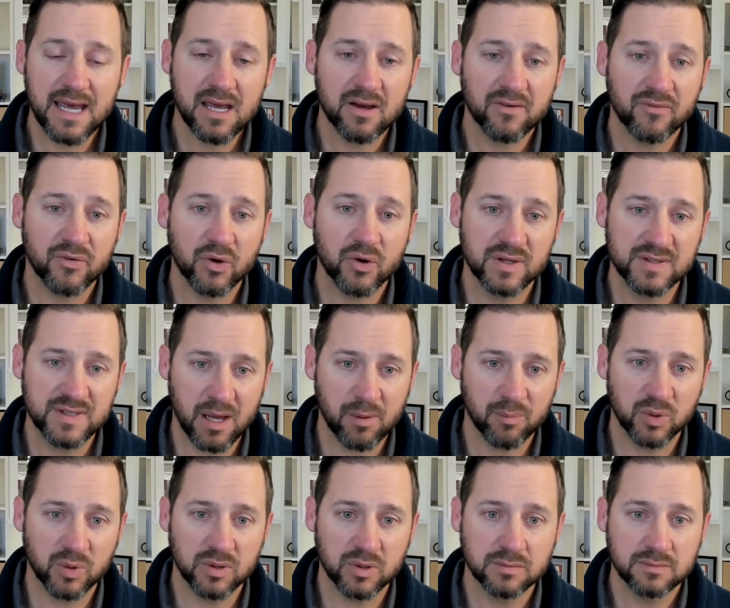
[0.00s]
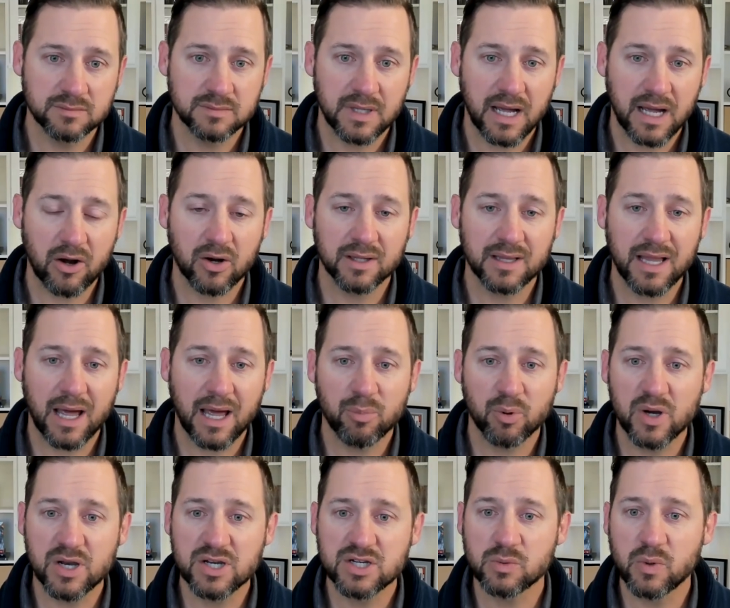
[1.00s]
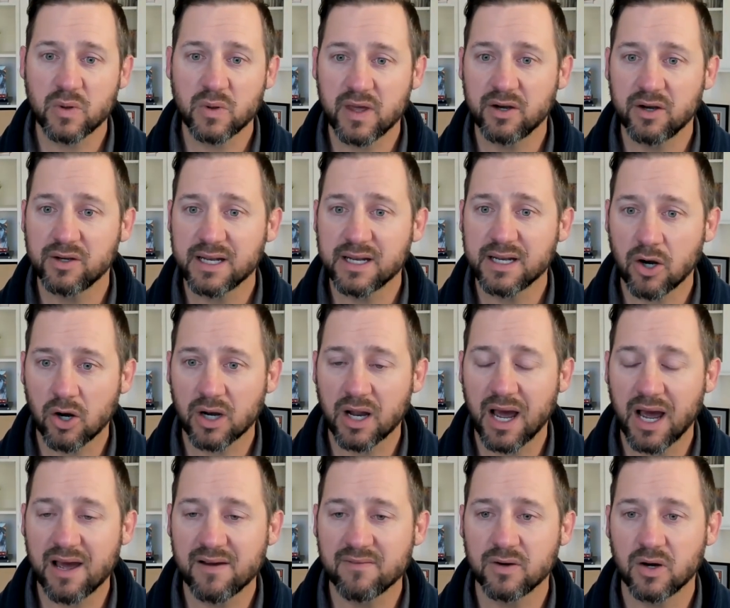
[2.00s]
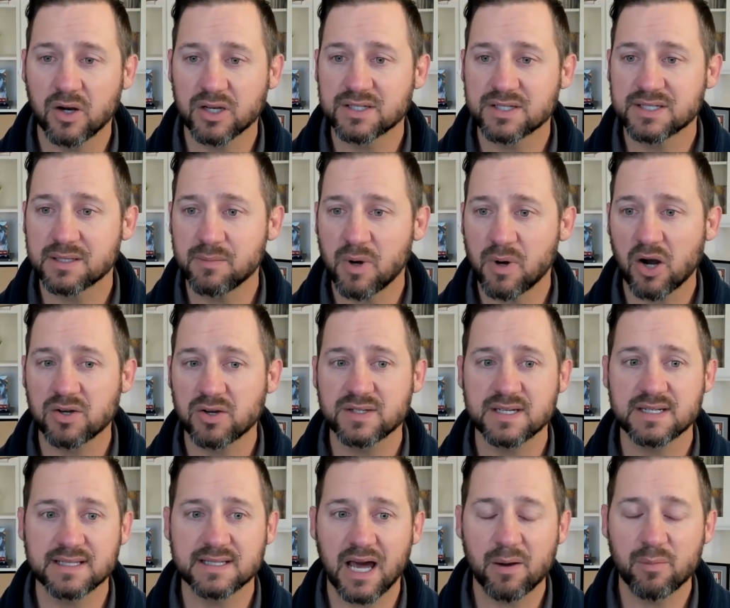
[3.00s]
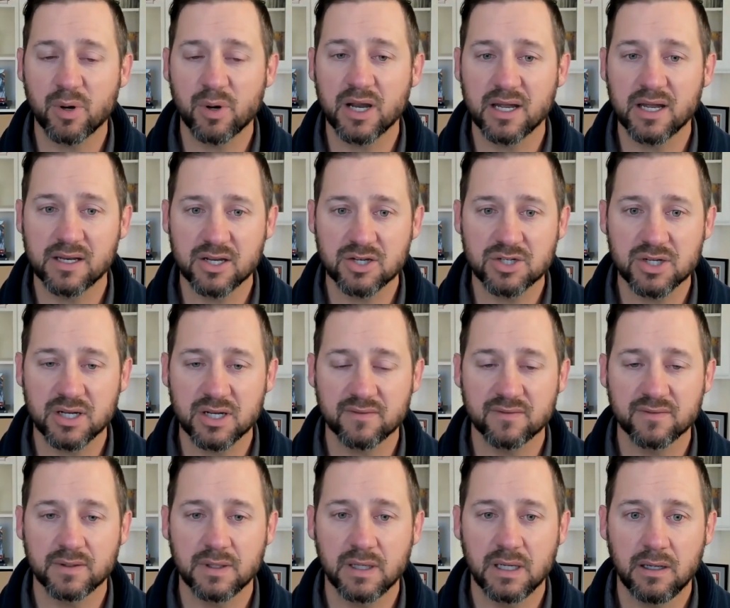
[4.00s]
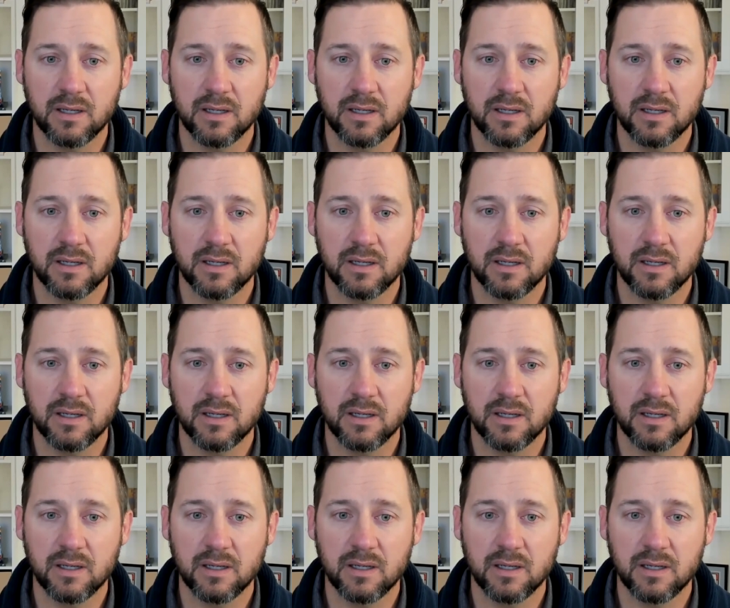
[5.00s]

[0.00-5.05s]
Take, for example, our collaboration with Internet Archive on its Democracies Library initiative.